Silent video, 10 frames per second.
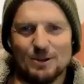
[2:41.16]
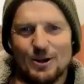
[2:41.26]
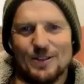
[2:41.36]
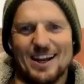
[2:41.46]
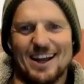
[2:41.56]
blurt
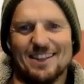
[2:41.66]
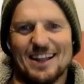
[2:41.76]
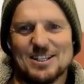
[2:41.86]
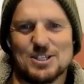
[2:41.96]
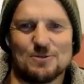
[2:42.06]
that out.
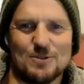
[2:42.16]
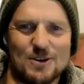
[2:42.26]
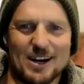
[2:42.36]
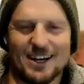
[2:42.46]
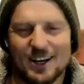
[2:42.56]
That's just for
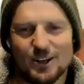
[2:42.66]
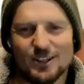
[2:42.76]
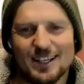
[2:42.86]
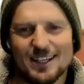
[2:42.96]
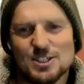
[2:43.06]
reading
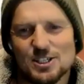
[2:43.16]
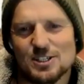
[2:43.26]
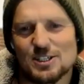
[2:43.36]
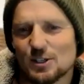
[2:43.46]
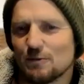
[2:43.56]
only. It's
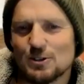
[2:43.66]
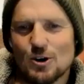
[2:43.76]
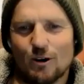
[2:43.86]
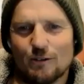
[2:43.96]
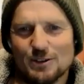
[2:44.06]
just
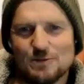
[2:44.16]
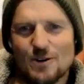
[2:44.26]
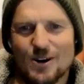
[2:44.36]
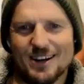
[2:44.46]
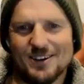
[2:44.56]
photographer's
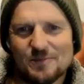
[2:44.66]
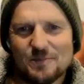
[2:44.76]
fine.